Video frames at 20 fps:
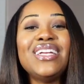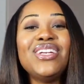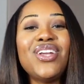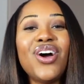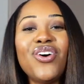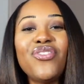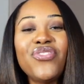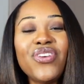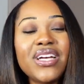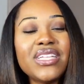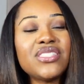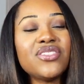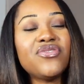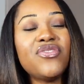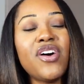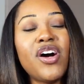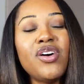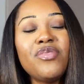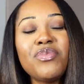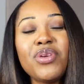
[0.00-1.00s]
Don't forget to
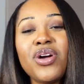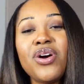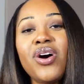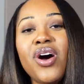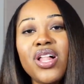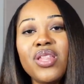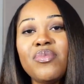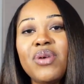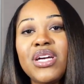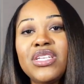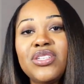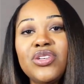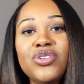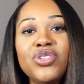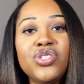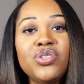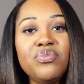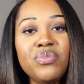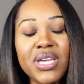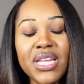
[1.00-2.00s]
follow me on all of my
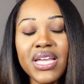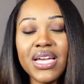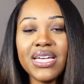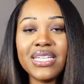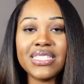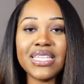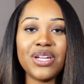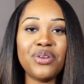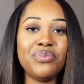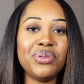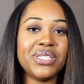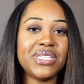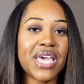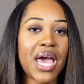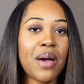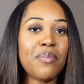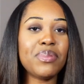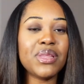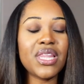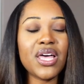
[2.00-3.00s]
social medias. It'll be
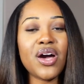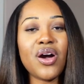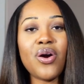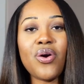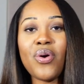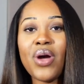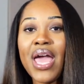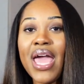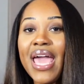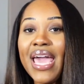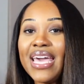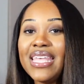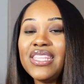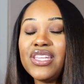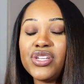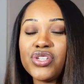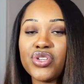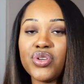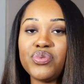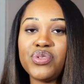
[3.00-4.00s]
down below in the
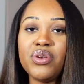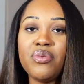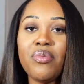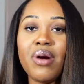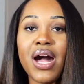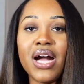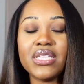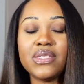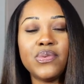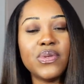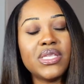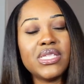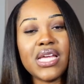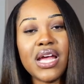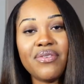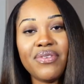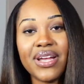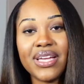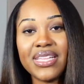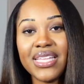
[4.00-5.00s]
description box with the
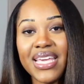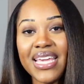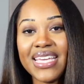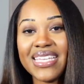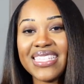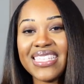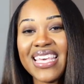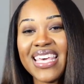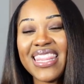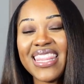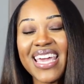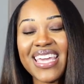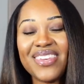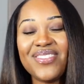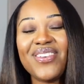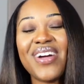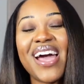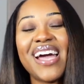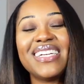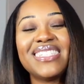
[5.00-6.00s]
direct links. Thank
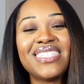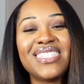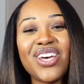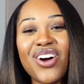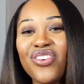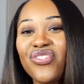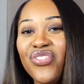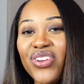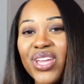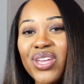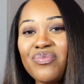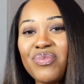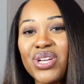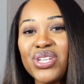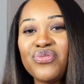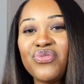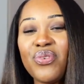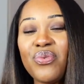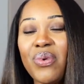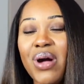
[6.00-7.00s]
you guys so freaking
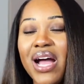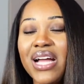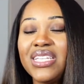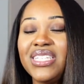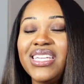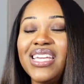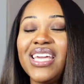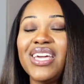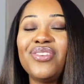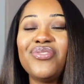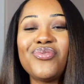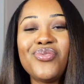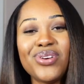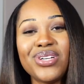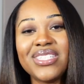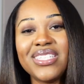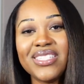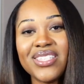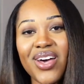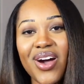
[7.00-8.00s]
much for watching. And of
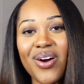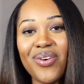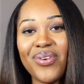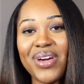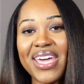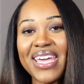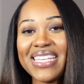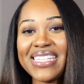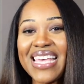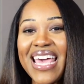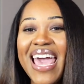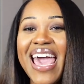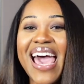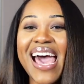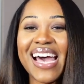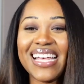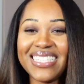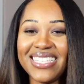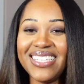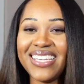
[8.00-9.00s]
course, as always,
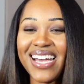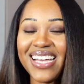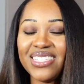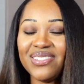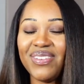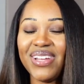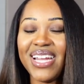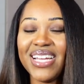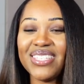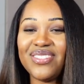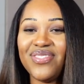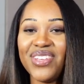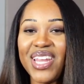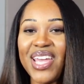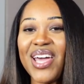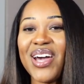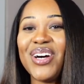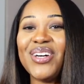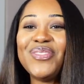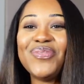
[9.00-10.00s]
I'll see you guys in my next
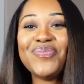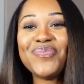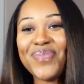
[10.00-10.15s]
video.